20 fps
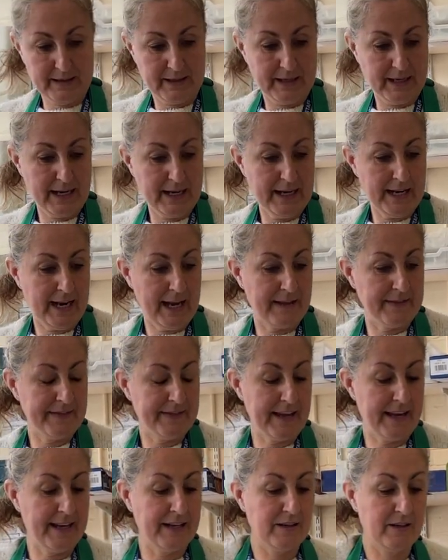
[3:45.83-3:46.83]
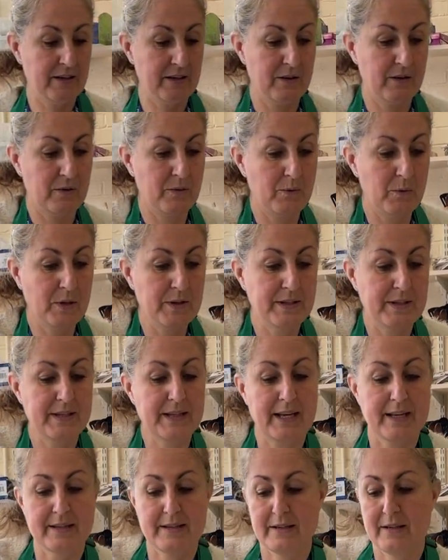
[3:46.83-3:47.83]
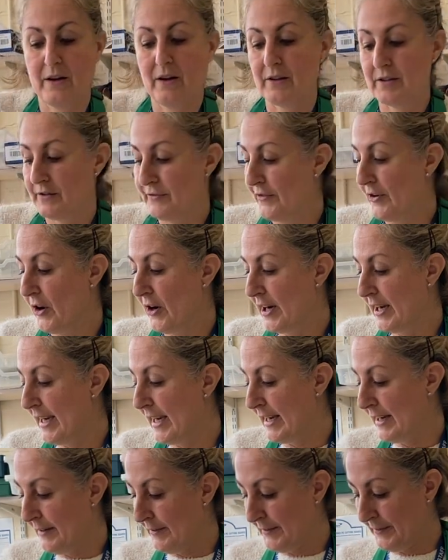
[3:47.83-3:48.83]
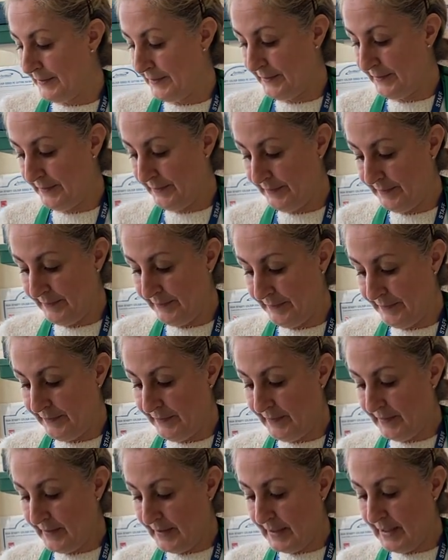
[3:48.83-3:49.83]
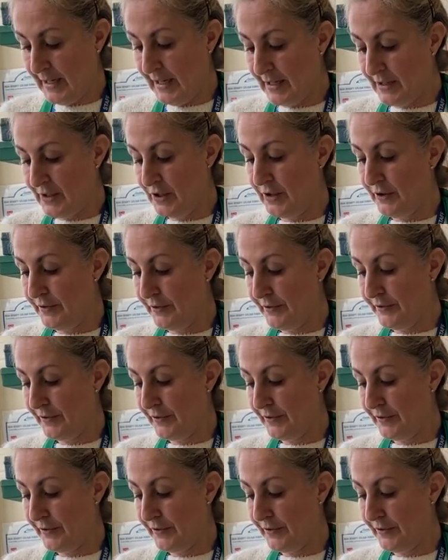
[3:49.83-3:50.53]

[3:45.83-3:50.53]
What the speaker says: Okay, and then once that starts frying and you've